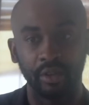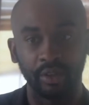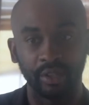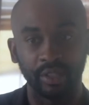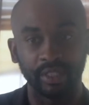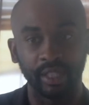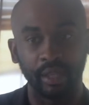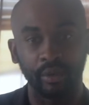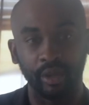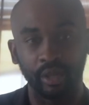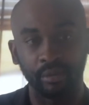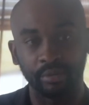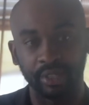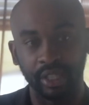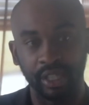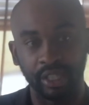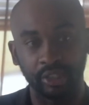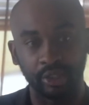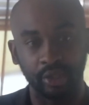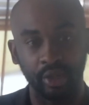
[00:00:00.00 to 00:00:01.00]
You understand what I'm
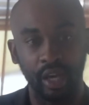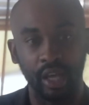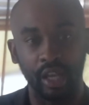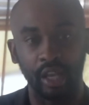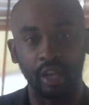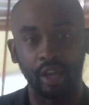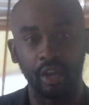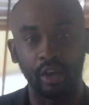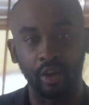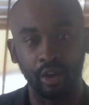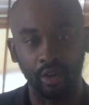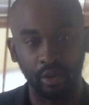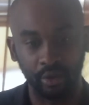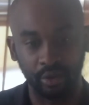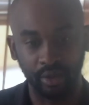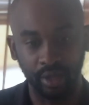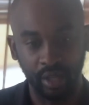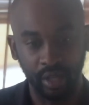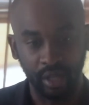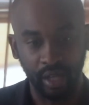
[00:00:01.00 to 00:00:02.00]
saying? So I learned